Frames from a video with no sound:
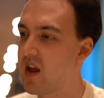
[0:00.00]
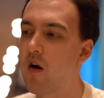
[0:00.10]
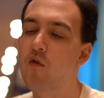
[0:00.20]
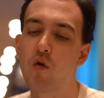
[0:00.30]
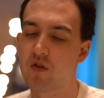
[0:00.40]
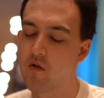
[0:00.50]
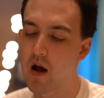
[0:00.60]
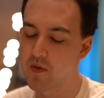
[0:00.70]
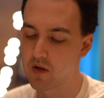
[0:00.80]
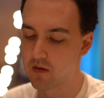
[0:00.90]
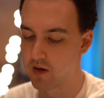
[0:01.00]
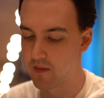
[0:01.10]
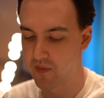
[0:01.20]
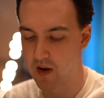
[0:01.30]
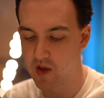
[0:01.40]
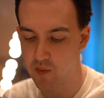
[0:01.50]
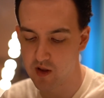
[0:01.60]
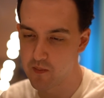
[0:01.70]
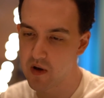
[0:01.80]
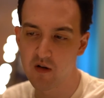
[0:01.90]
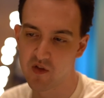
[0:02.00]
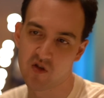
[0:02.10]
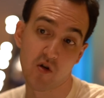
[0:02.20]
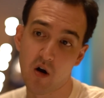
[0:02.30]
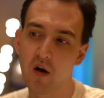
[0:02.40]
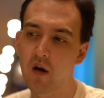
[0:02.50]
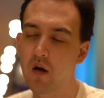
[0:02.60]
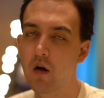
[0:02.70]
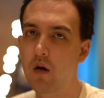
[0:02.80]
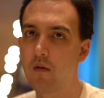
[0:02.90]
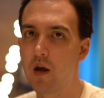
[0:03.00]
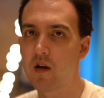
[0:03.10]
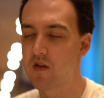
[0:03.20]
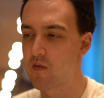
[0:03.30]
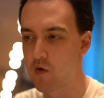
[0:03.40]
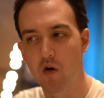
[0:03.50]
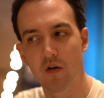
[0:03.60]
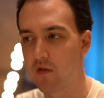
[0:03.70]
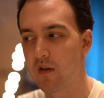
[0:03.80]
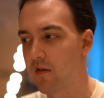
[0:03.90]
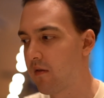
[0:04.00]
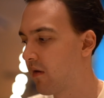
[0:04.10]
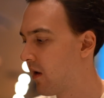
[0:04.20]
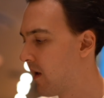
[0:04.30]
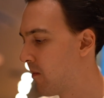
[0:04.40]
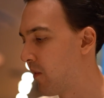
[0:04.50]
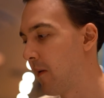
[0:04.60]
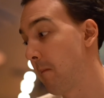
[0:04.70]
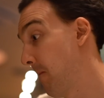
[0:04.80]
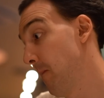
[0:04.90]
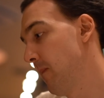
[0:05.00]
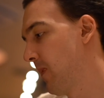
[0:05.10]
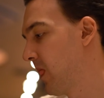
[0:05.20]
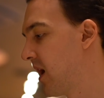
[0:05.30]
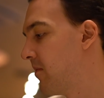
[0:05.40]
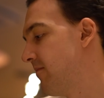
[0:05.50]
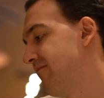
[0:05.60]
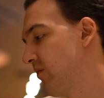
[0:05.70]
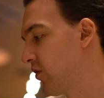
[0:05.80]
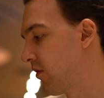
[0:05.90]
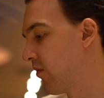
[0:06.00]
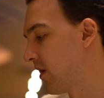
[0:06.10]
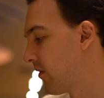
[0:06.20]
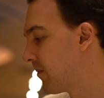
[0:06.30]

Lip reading: Yeah, of course. No, absolutely. Now, it's probably better if it's dark, right? Because there's more contrast. But, I mean, sure, whatever.